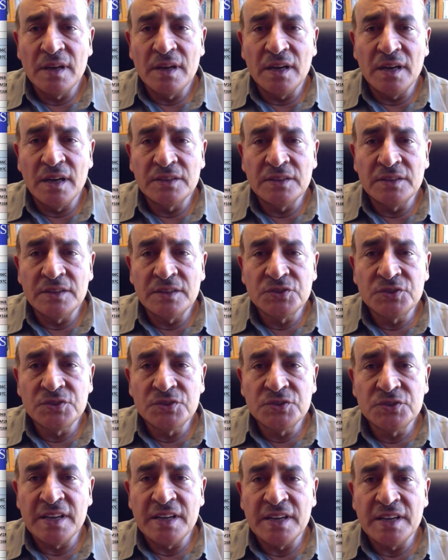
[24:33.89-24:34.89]
two
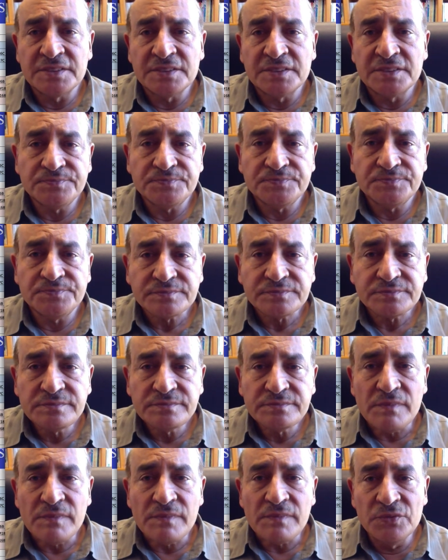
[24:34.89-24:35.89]
things.
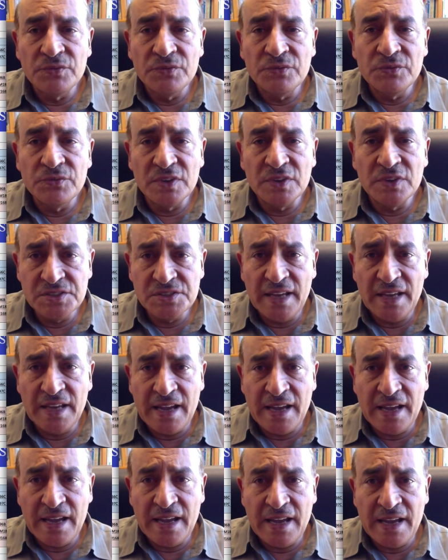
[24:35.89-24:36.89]
First, you'll have the
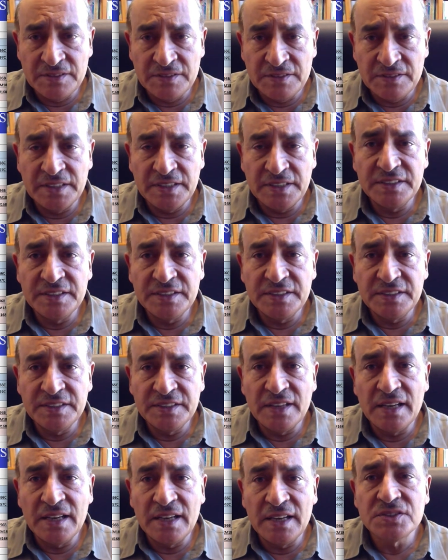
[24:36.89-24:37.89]
fundamental
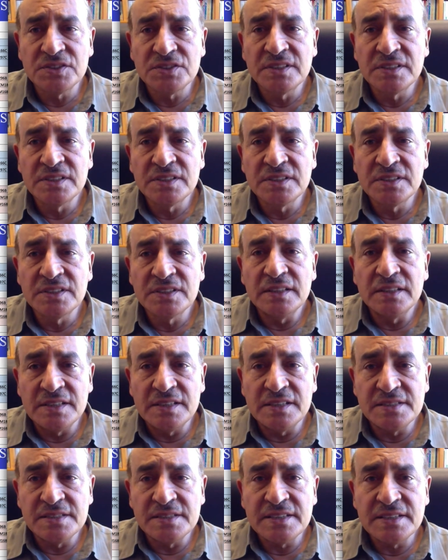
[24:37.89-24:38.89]
knowledge that is
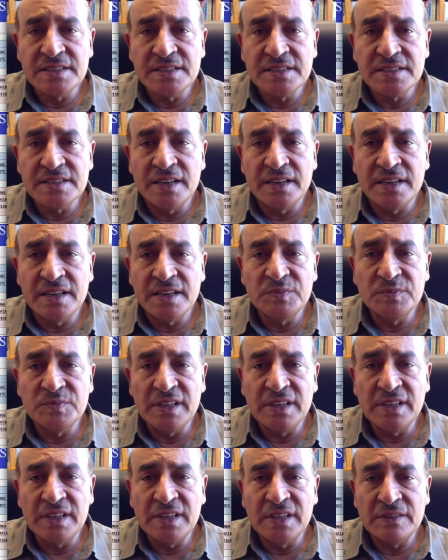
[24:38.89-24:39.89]
necessary to be a
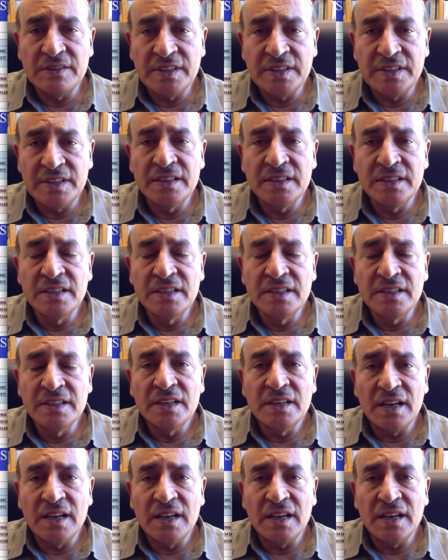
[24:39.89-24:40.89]
very
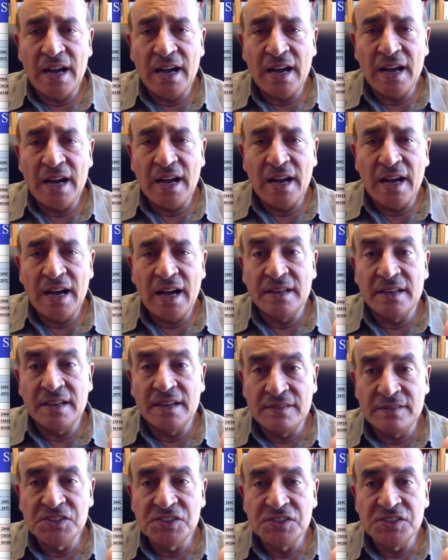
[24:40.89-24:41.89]
higher level
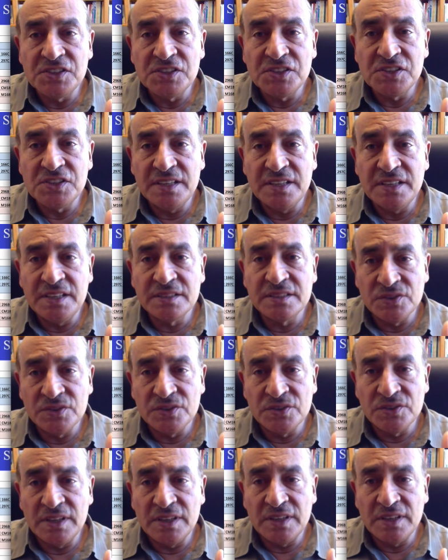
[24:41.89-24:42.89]
engineer. So you
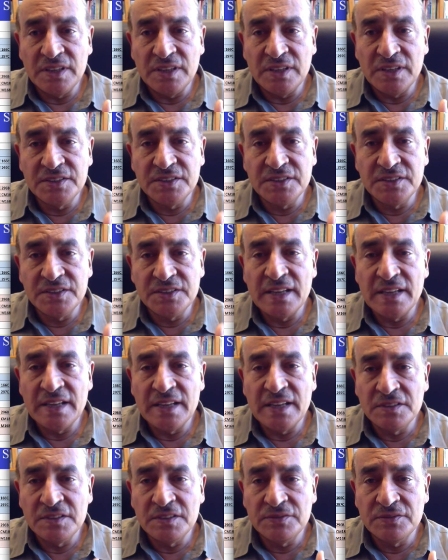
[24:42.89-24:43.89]
increase your level
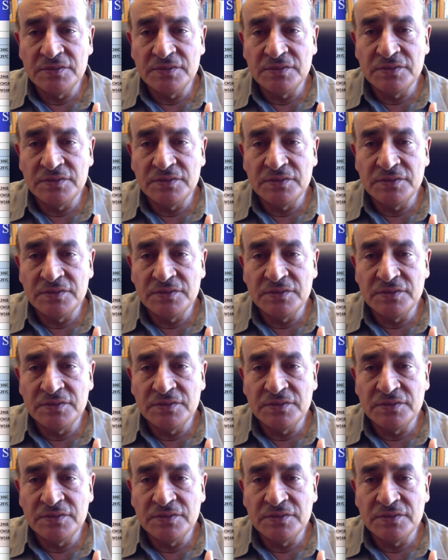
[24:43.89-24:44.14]
from